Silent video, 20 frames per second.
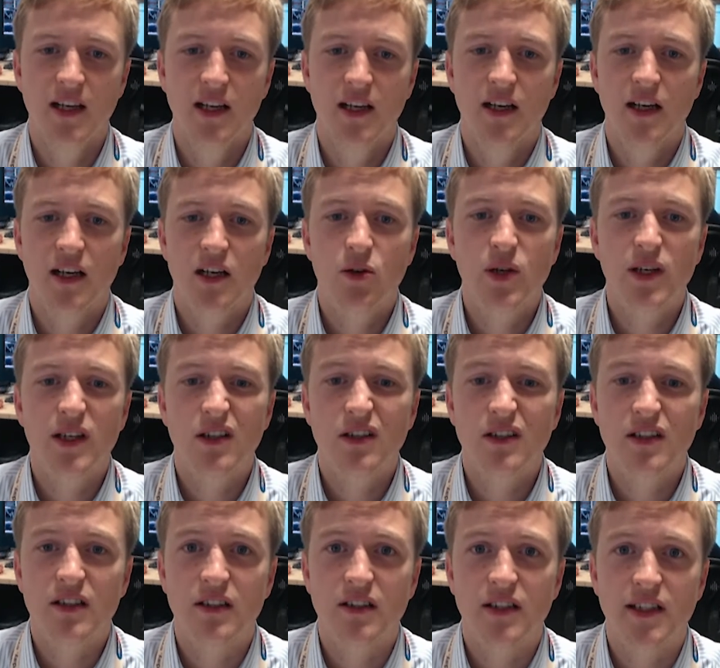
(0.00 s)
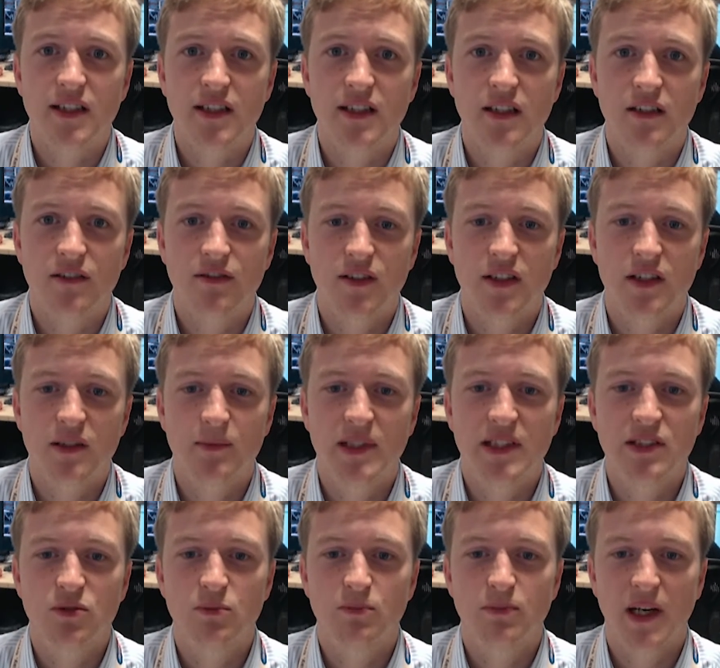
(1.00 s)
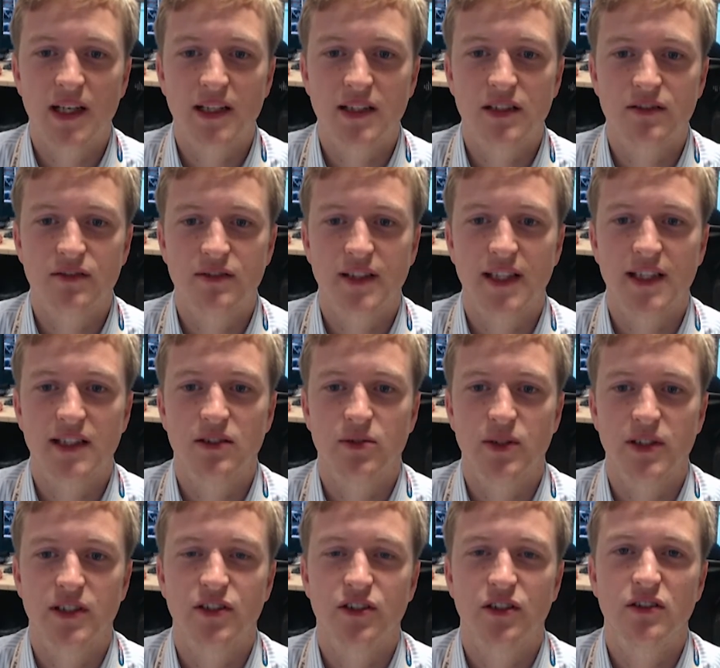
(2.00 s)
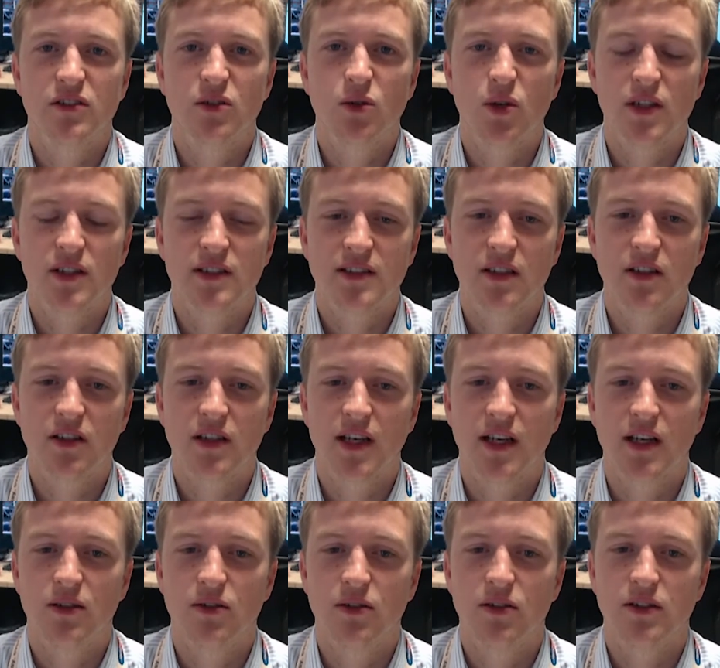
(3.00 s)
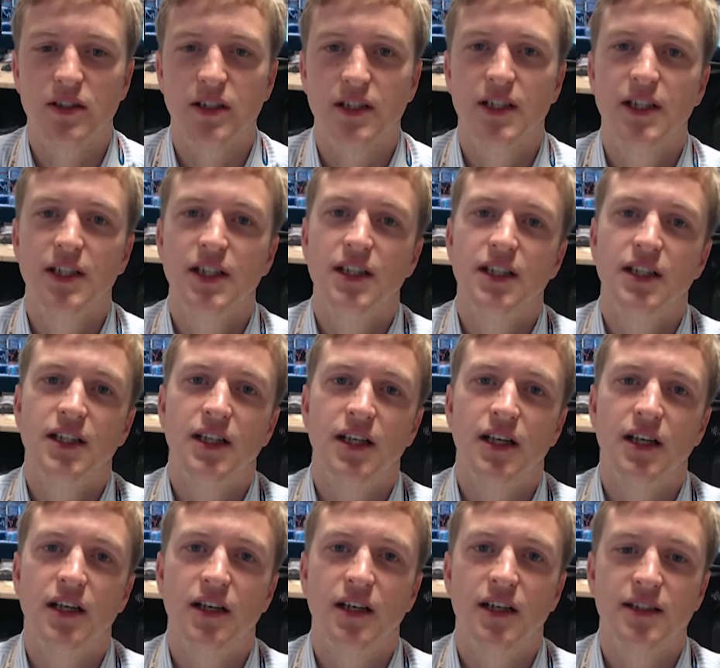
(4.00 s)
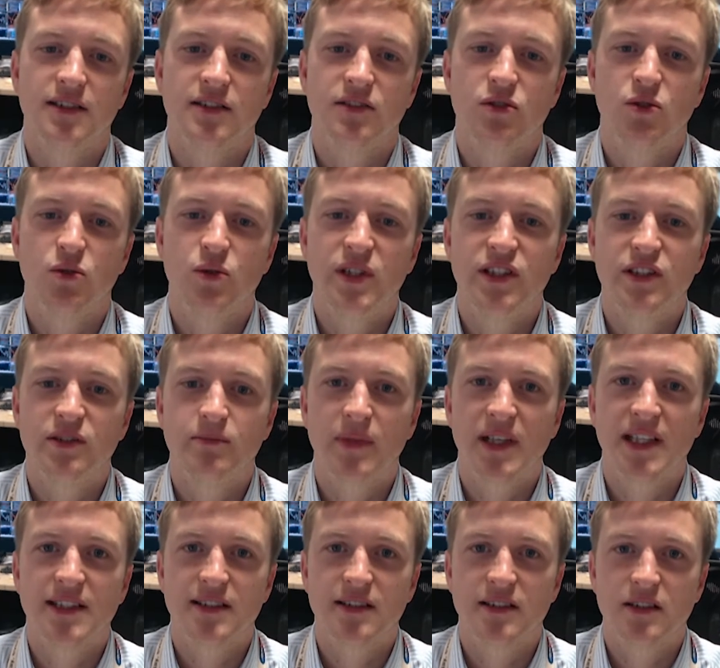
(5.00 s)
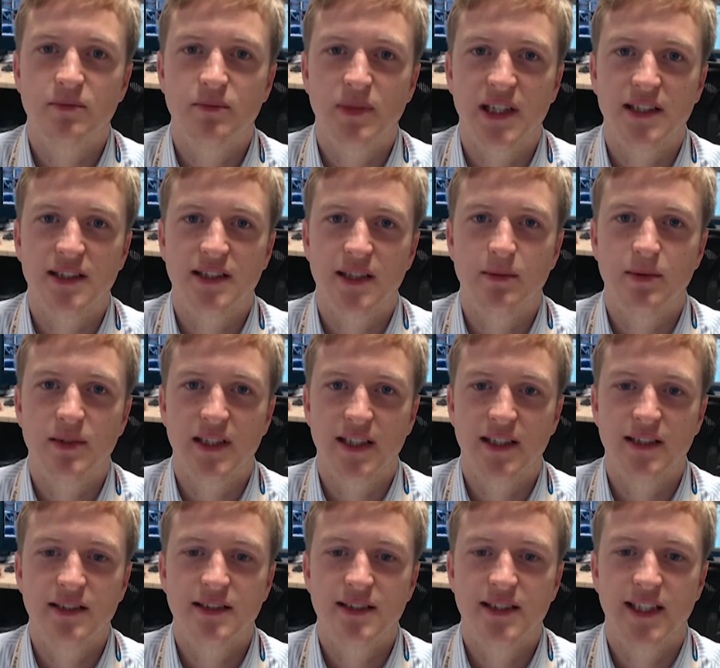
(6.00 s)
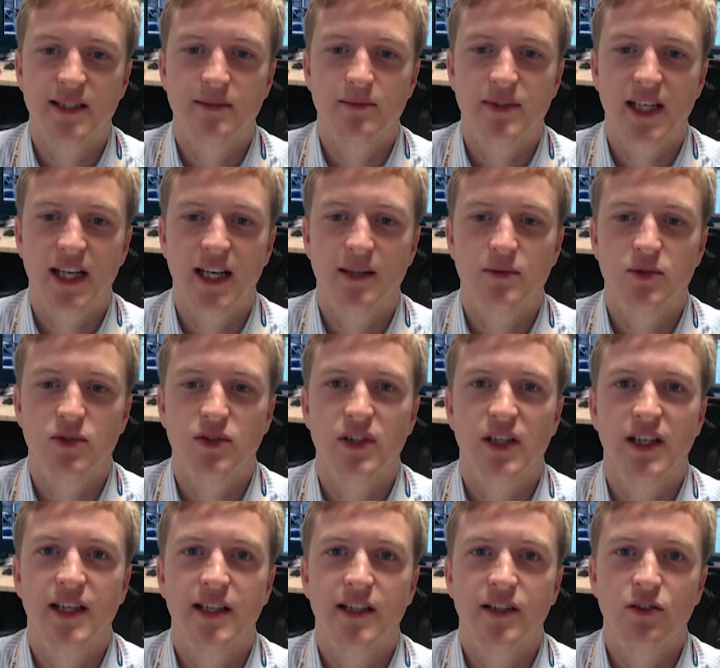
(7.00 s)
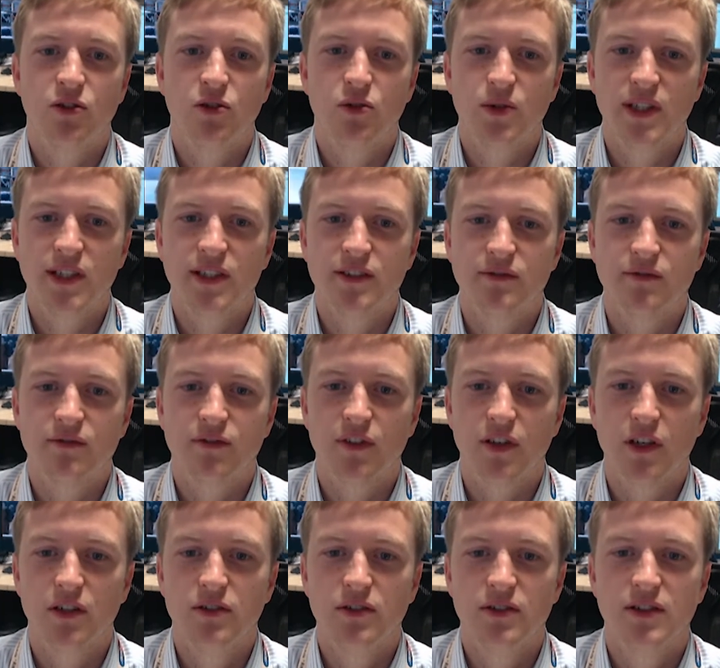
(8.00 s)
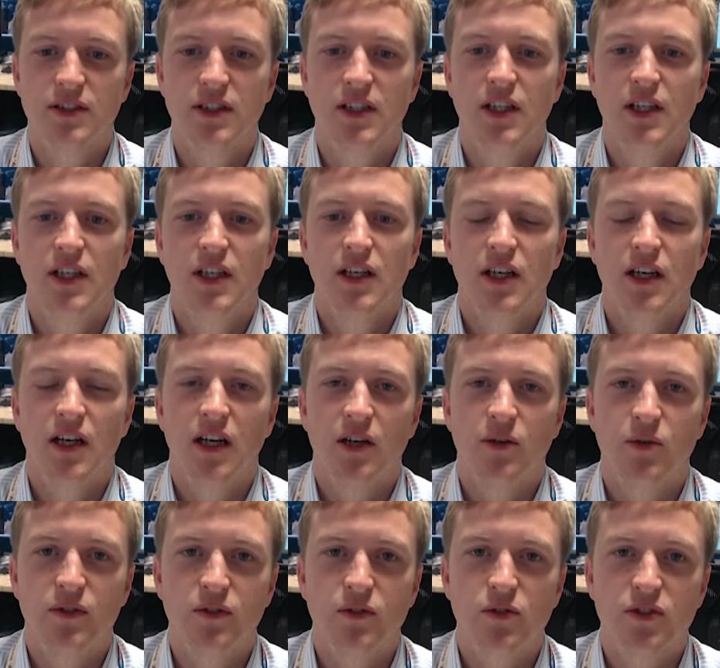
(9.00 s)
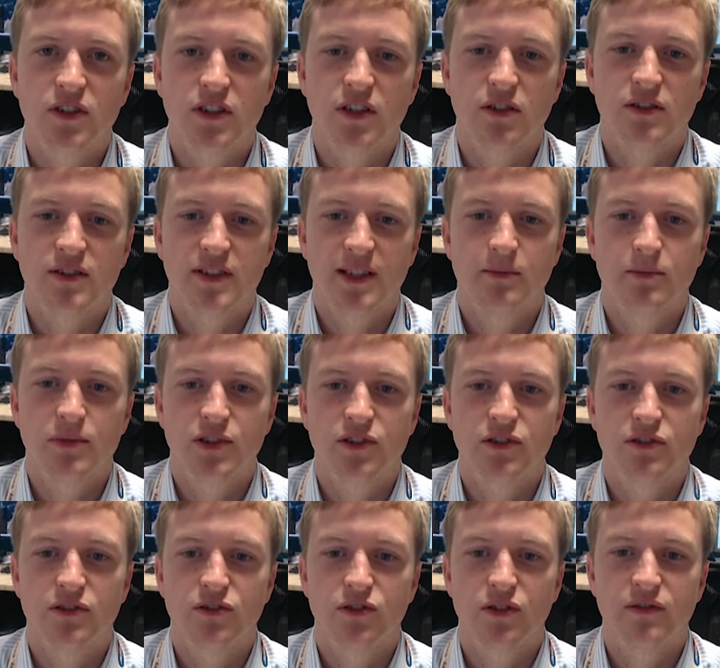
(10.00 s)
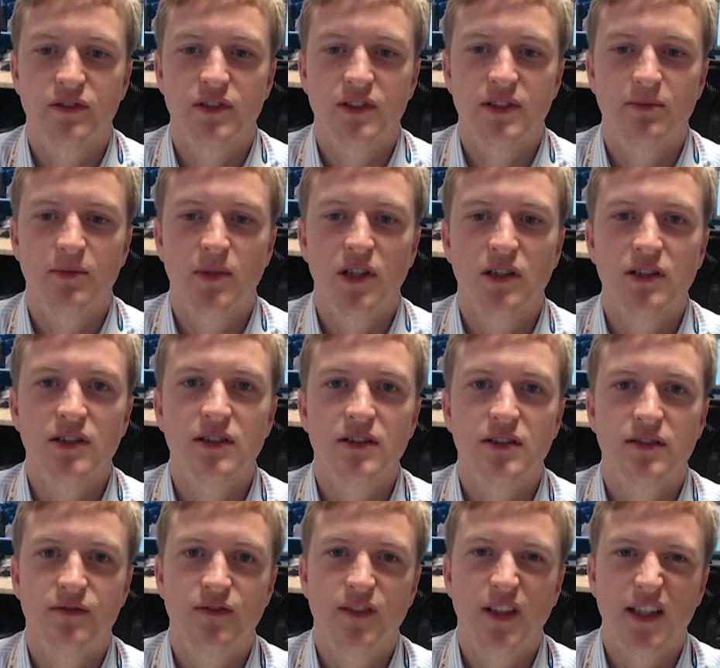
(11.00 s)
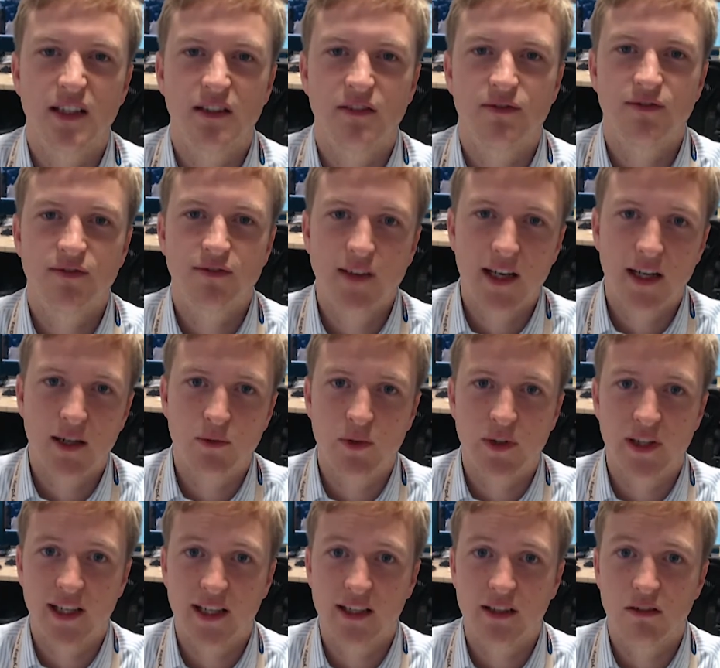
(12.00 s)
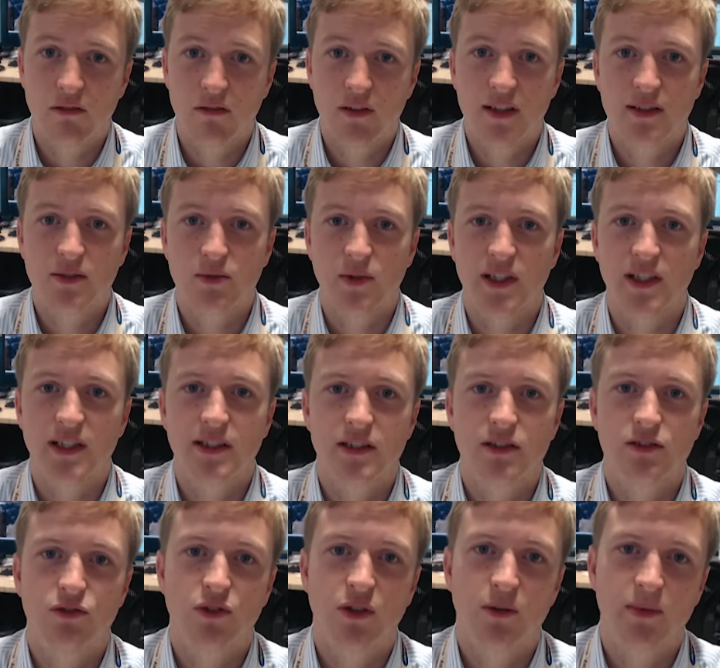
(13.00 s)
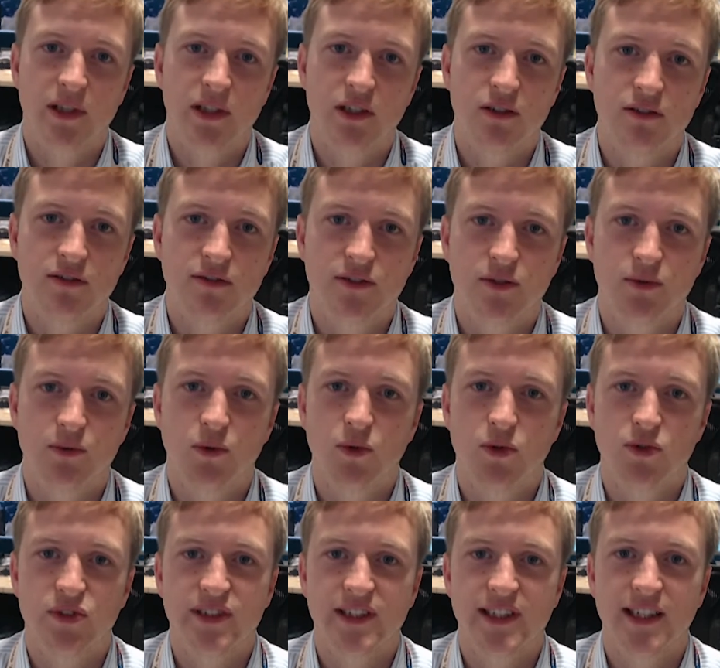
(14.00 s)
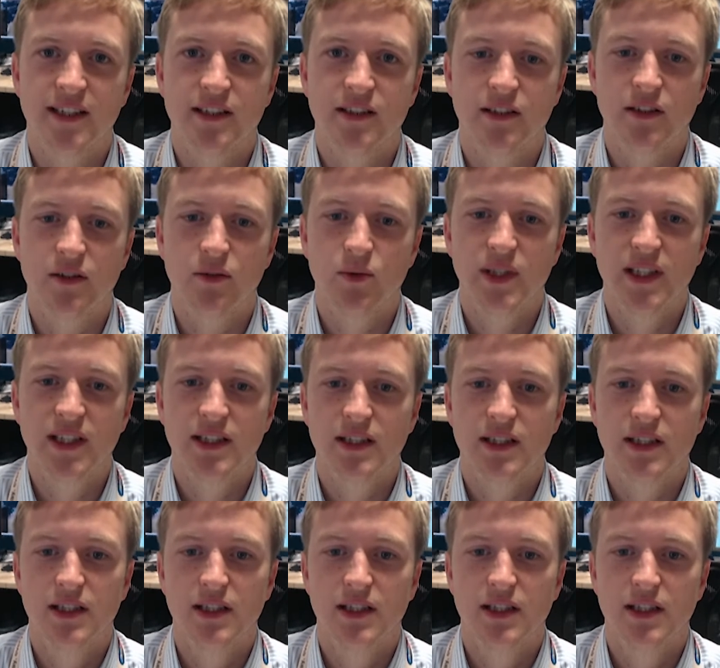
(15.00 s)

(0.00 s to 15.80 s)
A quick look at the fundamental balance for next week shows quite a tight outlook as Norwegian maintenance picks up again to keep caps on any Norwegian flows. We've also got temperature driven demand fairly flat with the end of this week, dropping off towards the end of the week.